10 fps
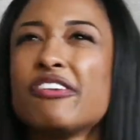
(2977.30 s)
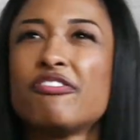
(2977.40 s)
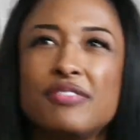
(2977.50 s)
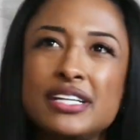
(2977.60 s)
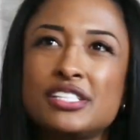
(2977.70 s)

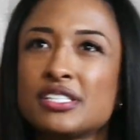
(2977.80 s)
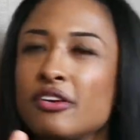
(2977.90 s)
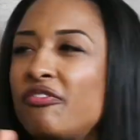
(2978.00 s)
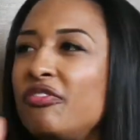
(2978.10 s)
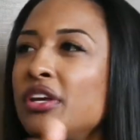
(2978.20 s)
it's just a
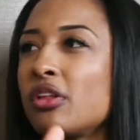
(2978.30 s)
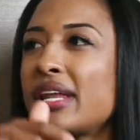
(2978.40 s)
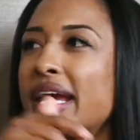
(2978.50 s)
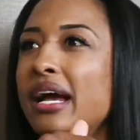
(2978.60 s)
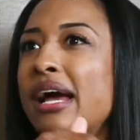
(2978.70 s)
feel
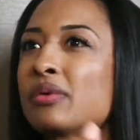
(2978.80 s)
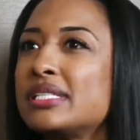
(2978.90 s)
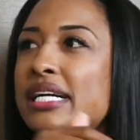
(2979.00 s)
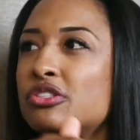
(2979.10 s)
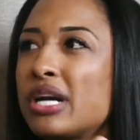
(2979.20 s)
that I would
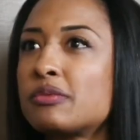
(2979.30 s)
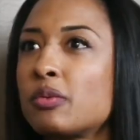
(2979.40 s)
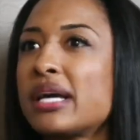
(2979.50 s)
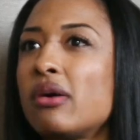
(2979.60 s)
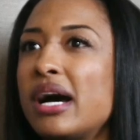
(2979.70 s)
set traps
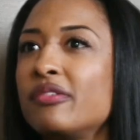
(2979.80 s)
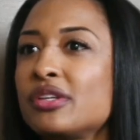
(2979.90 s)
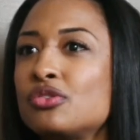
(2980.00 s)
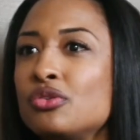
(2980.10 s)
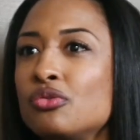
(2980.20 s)
without having
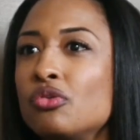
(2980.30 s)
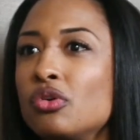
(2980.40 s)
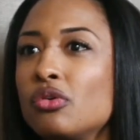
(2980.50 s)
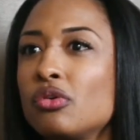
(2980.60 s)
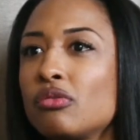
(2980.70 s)
to
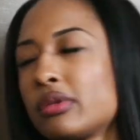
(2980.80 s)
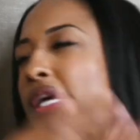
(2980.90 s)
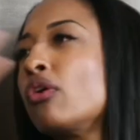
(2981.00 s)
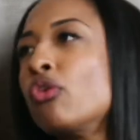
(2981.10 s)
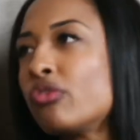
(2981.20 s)

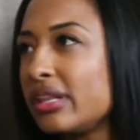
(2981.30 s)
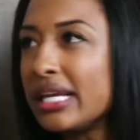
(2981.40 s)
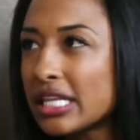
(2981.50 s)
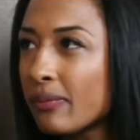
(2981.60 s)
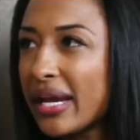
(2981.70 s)
overthink
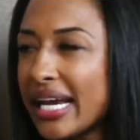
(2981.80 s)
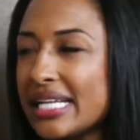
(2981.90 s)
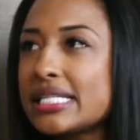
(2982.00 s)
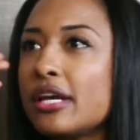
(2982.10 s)
them, I guess.